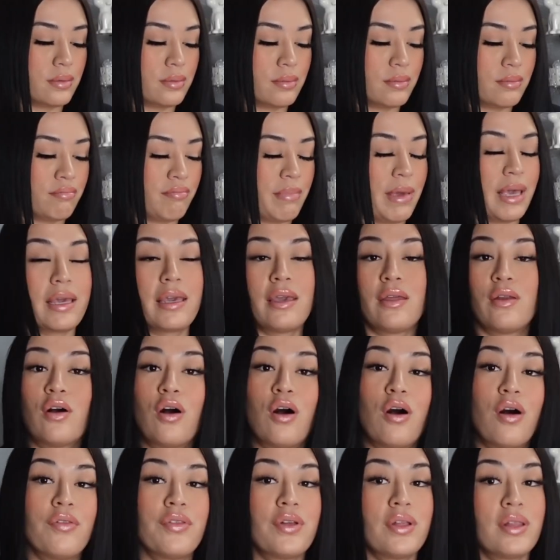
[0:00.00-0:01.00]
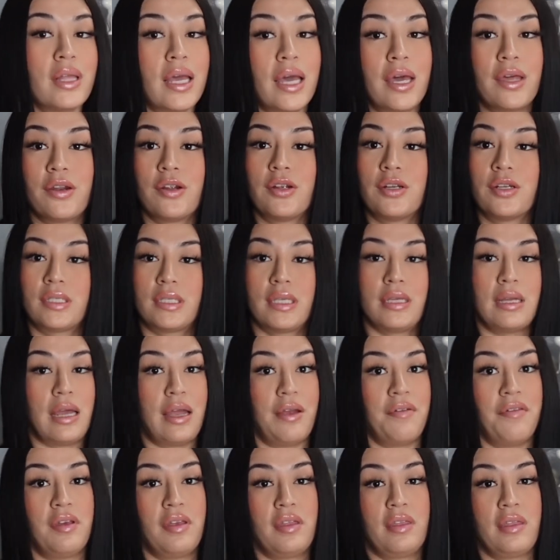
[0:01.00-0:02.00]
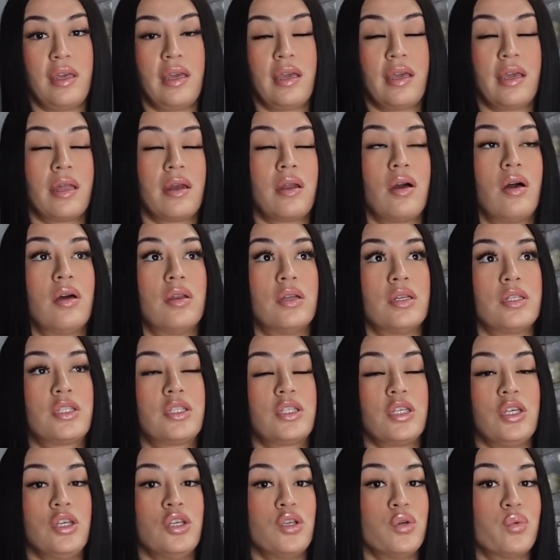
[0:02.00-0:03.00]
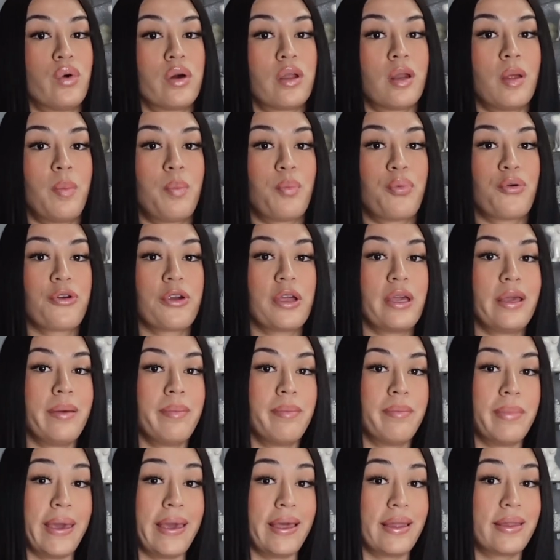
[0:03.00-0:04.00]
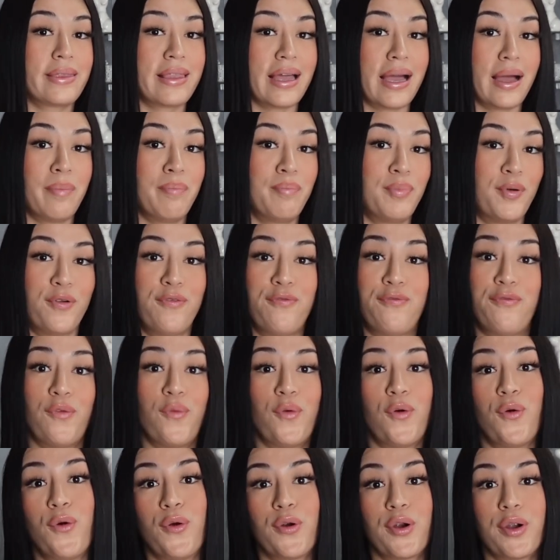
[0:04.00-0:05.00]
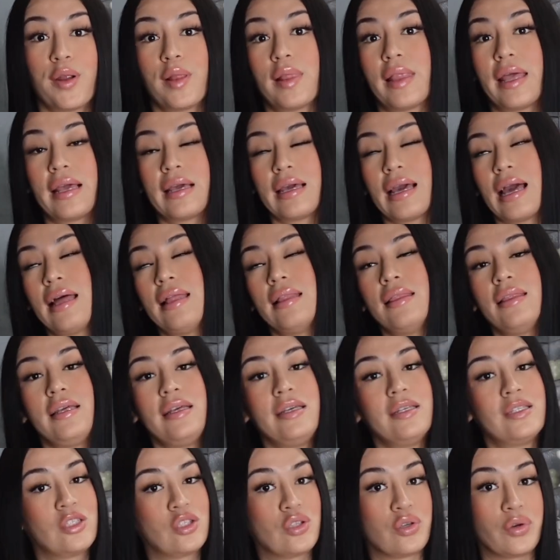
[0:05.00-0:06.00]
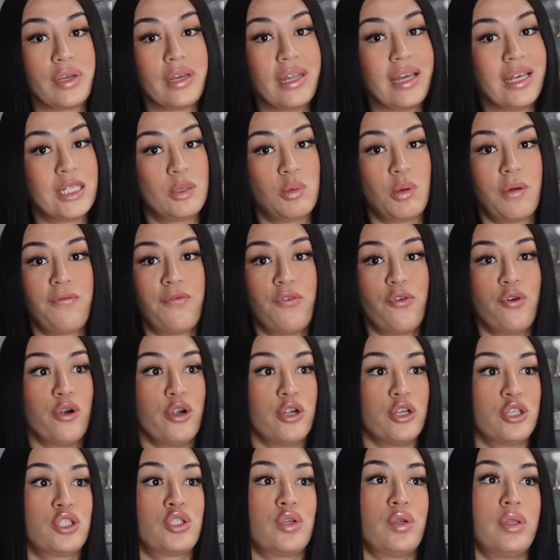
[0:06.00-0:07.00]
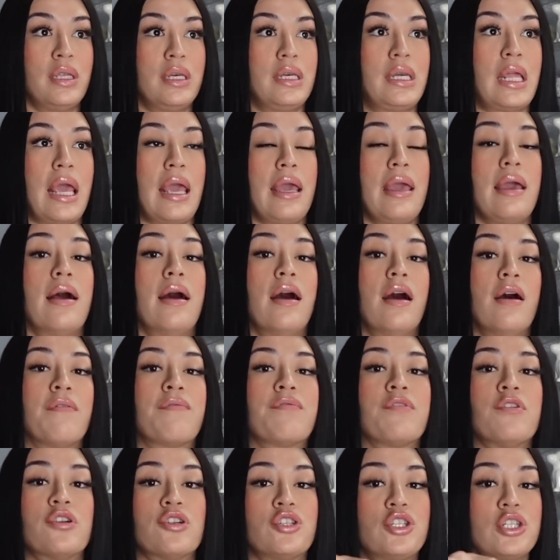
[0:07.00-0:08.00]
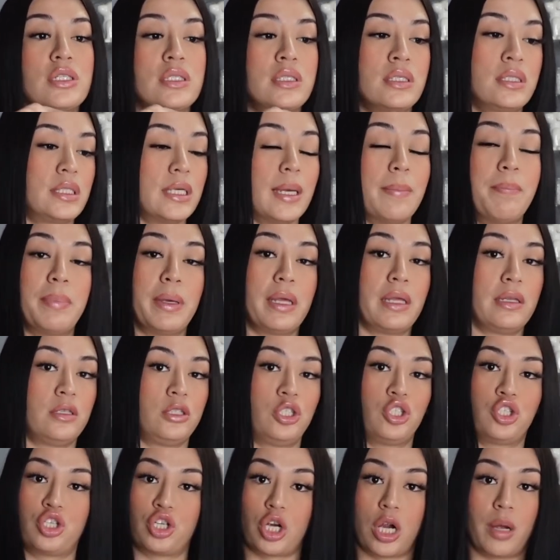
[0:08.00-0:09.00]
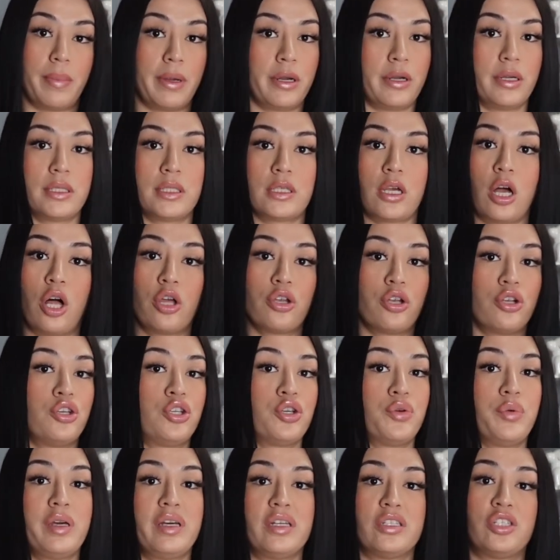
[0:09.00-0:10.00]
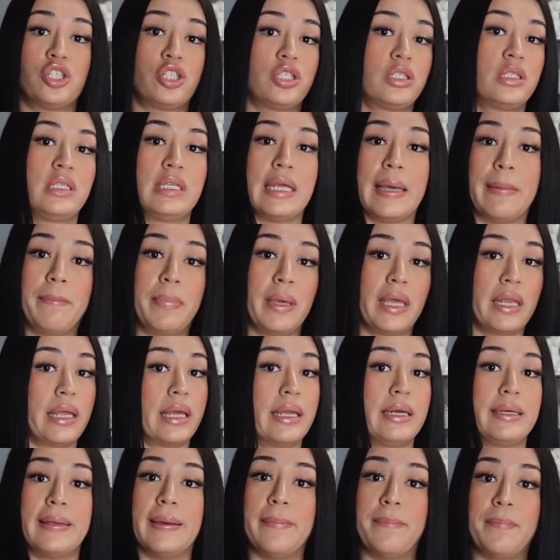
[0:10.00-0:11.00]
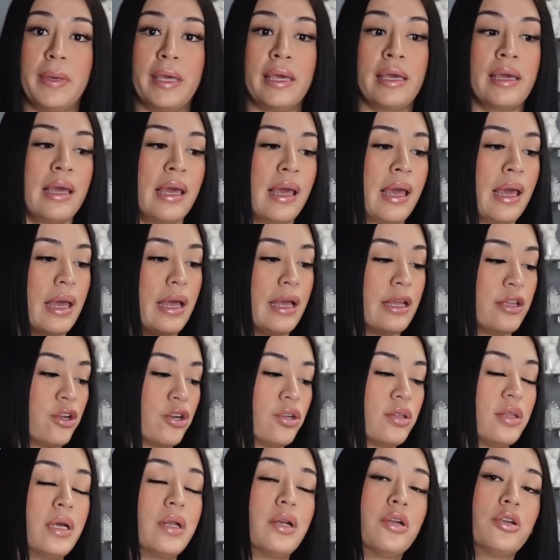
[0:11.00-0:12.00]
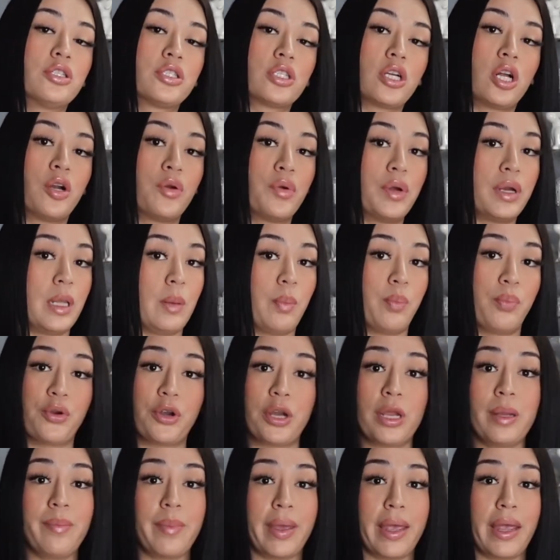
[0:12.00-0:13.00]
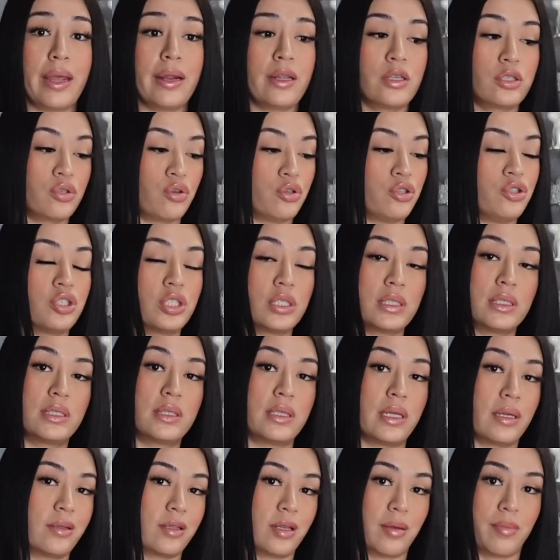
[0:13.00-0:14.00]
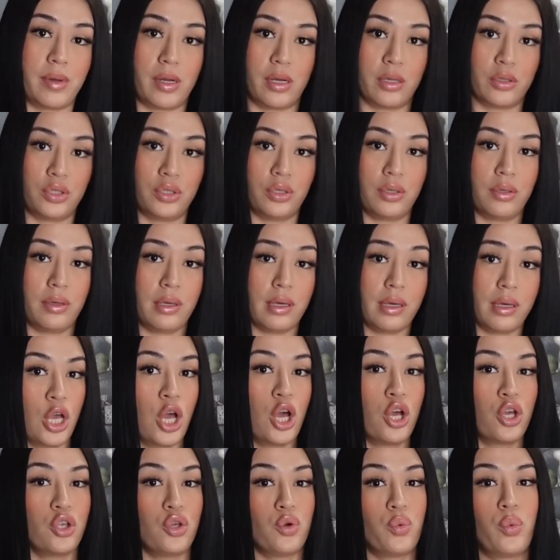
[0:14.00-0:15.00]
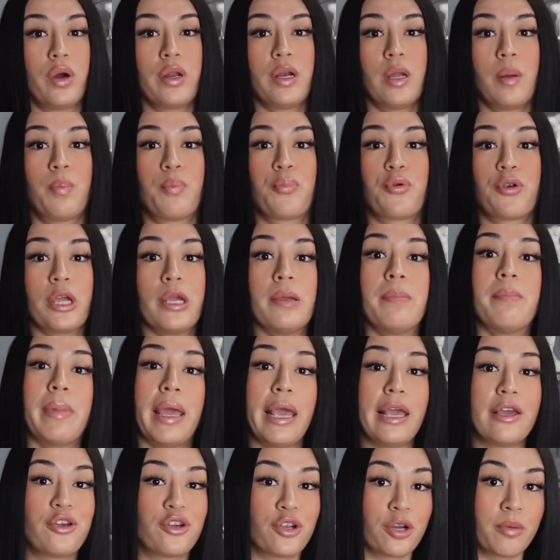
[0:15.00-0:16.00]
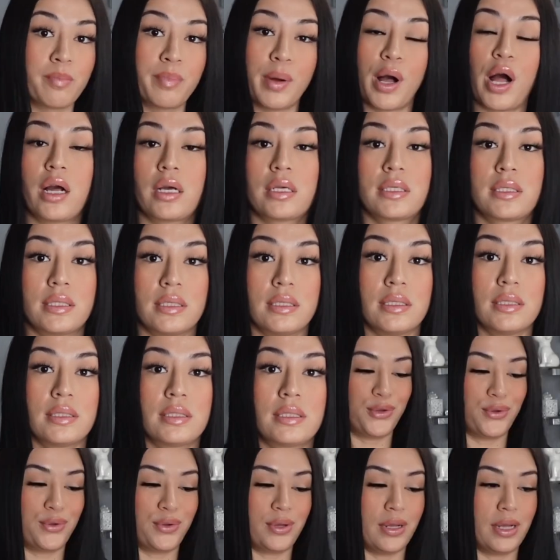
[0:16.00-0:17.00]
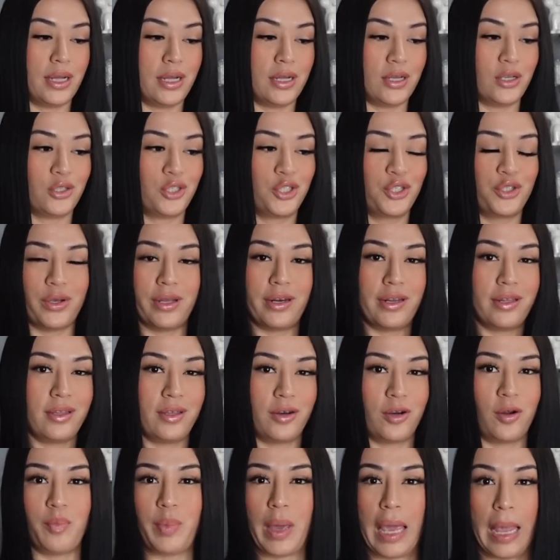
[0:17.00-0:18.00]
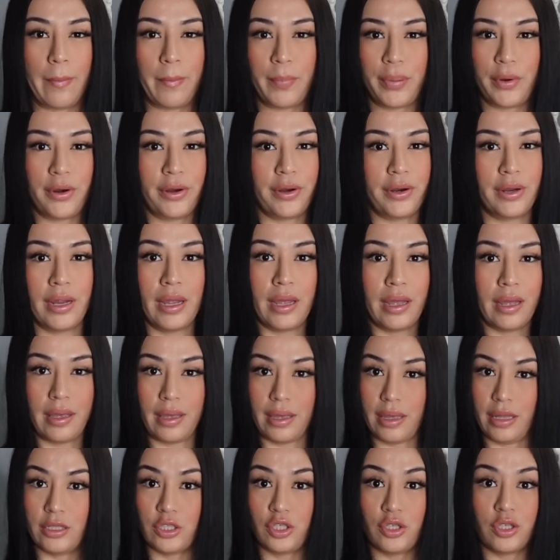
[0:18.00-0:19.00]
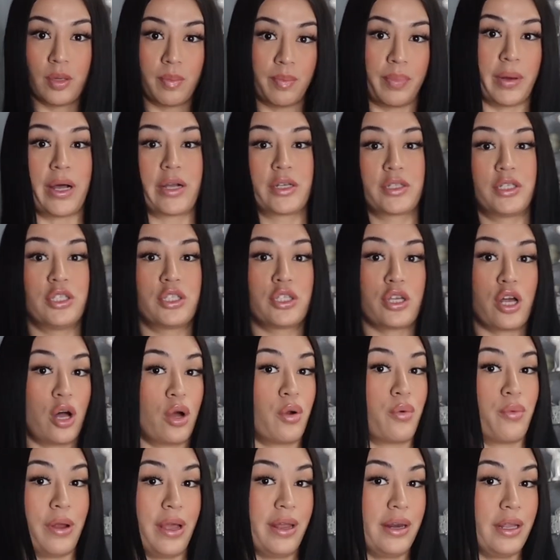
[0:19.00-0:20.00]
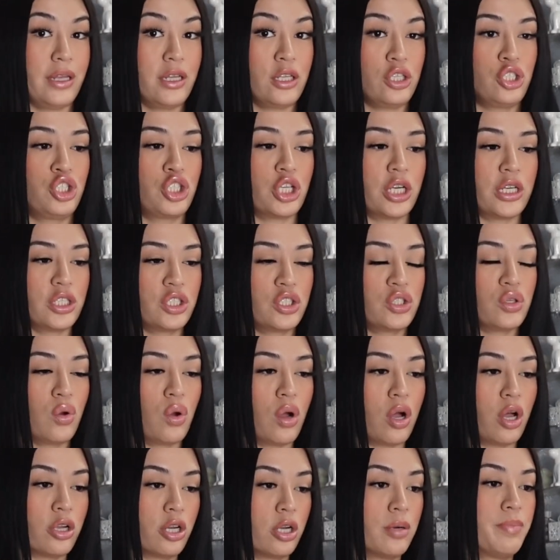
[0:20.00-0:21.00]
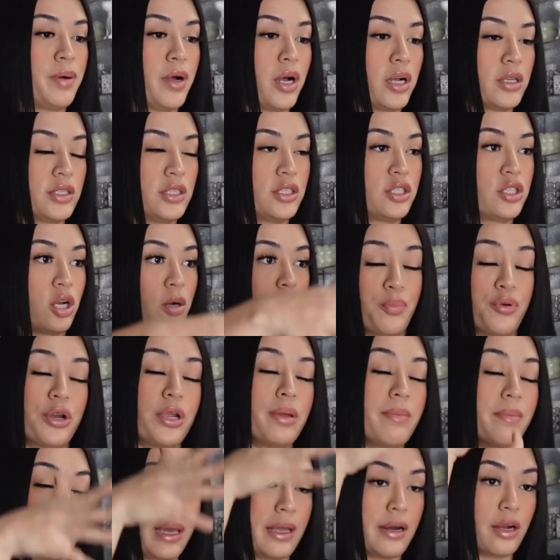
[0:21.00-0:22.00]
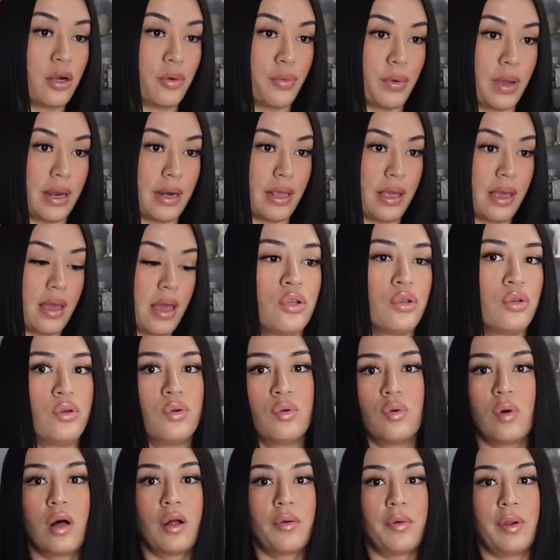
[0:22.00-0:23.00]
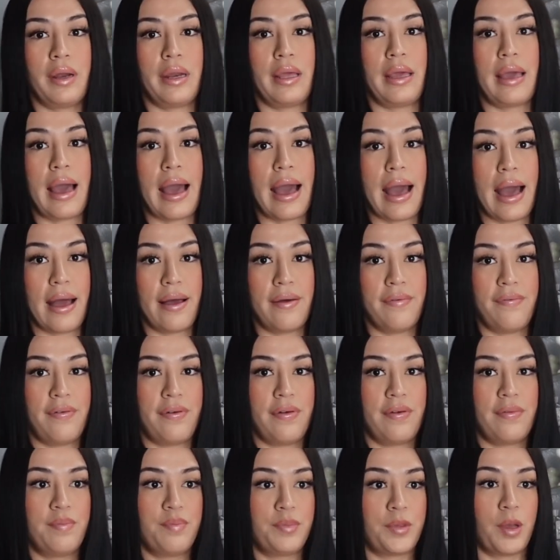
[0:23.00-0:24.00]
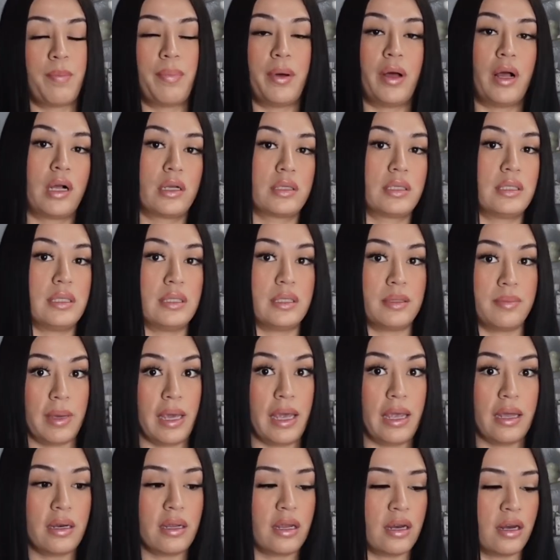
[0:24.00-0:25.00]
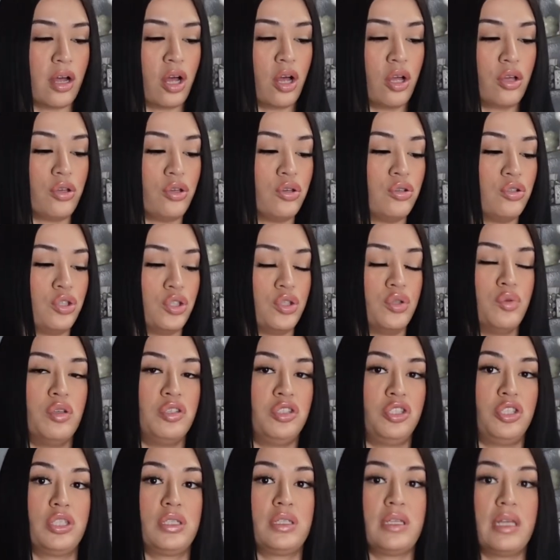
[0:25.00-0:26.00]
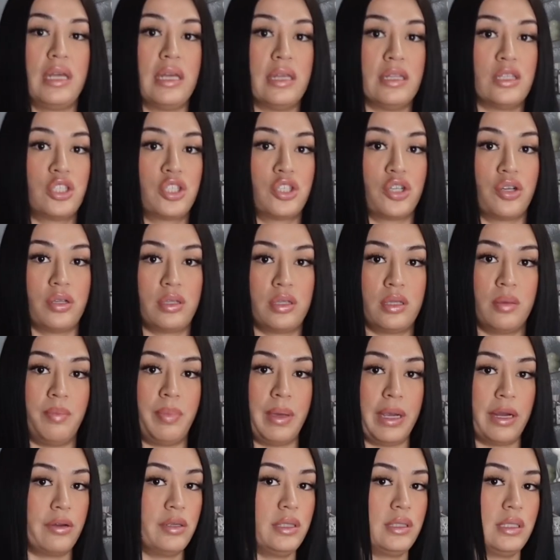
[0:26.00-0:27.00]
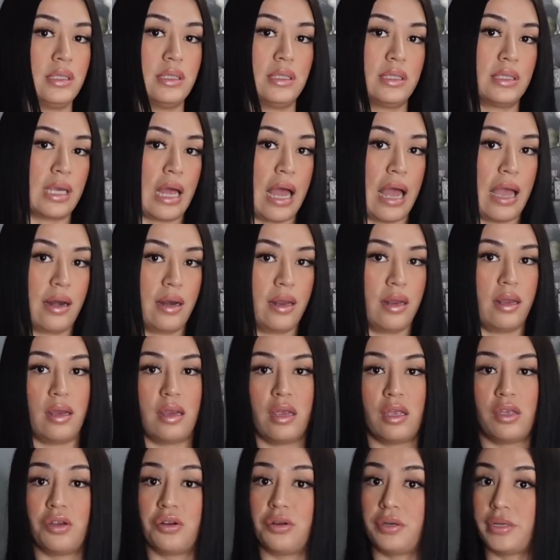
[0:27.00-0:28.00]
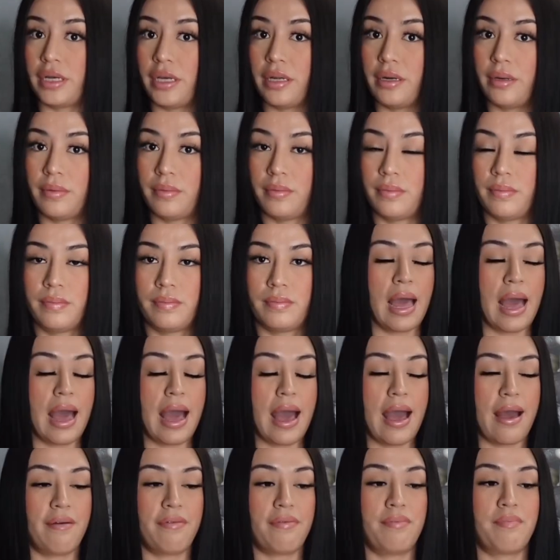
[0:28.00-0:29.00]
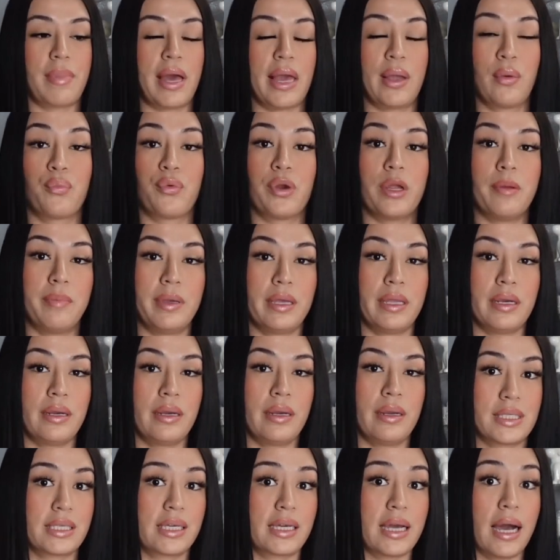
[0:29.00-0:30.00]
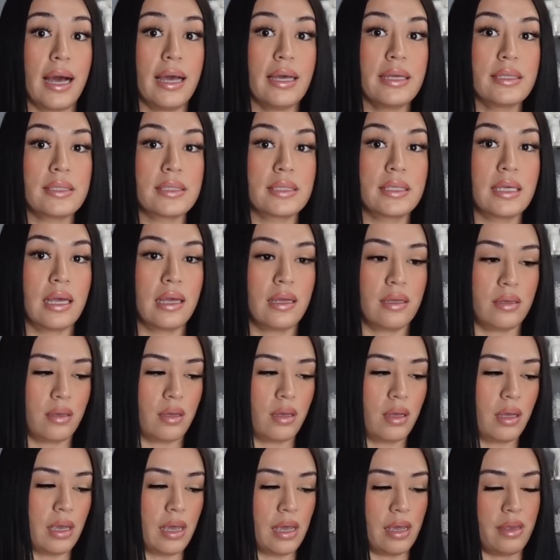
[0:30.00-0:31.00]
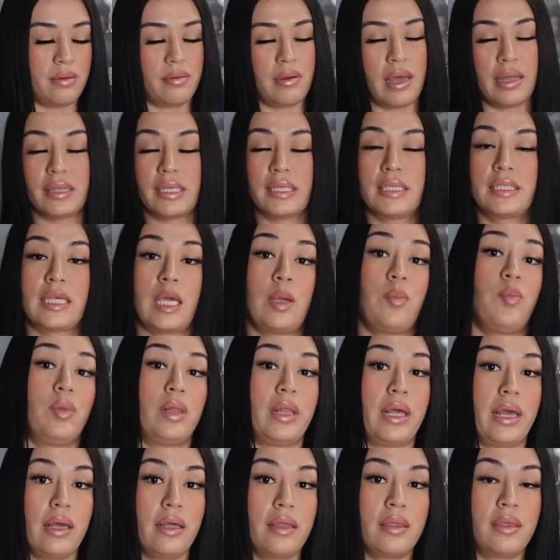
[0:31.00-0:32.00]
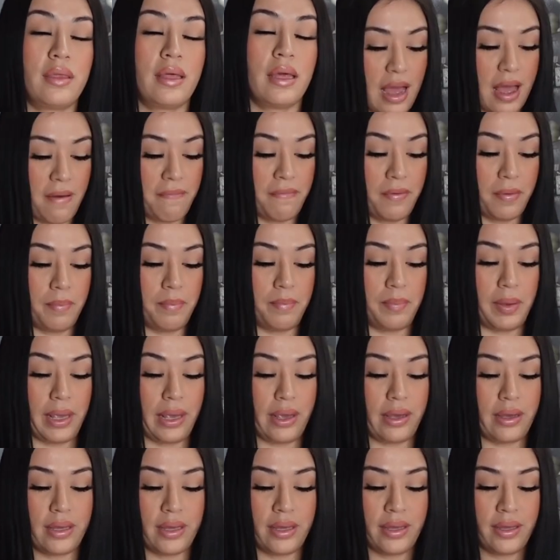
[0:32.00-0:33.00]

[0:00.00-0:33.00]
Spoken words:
making all the letters and everything, and honestly you want to pre-make that before, like at least 3 days before, so the day of you're just dipping strawberries. All you're doing is just dipping and dipping, and your letters are already pre-made, so you just stick them onto it. You want to pre-make your boxes. Shredded little paper into the boxes already, just so all your boxes are pre-made already. You already have the boxes made, and all you do is just insert the berries inside and you're done. Have my ribbons cut and at the same length. Have a big